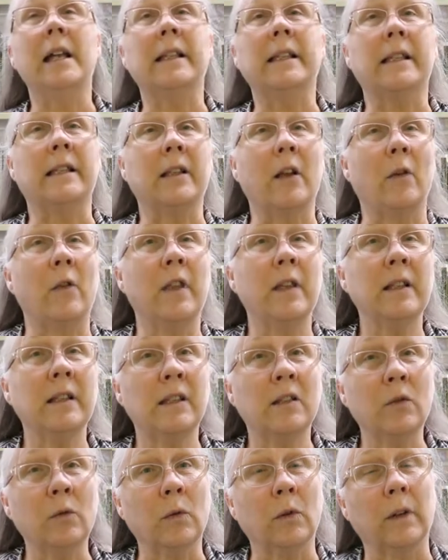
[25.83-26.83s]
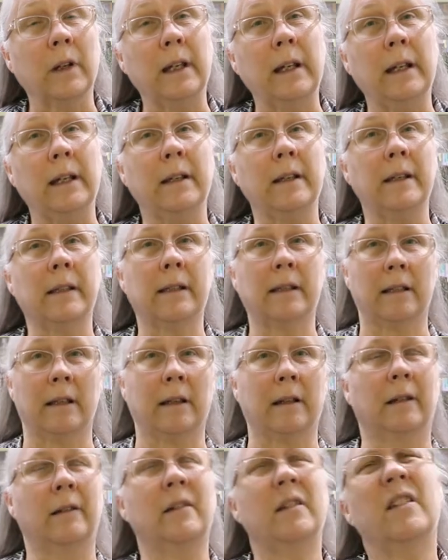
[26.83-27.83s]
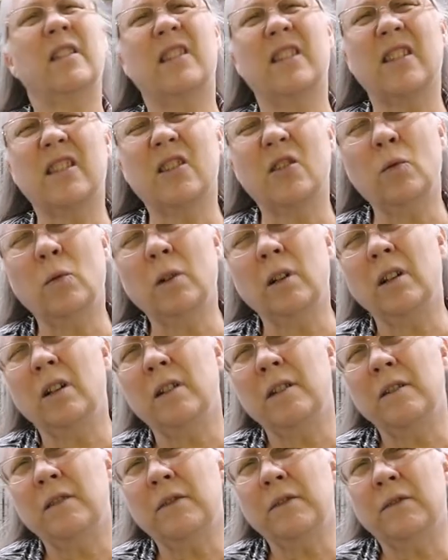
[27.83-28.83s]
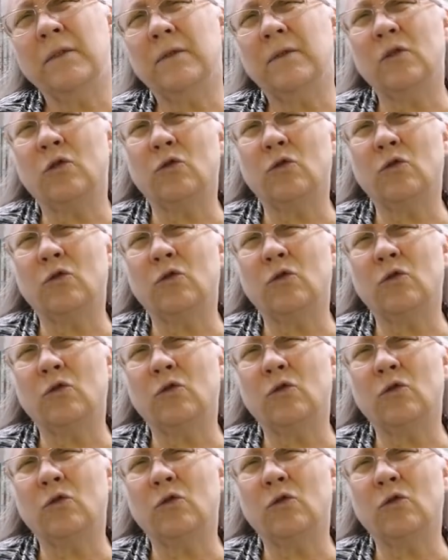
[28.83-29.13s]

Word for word: So this story is the sort of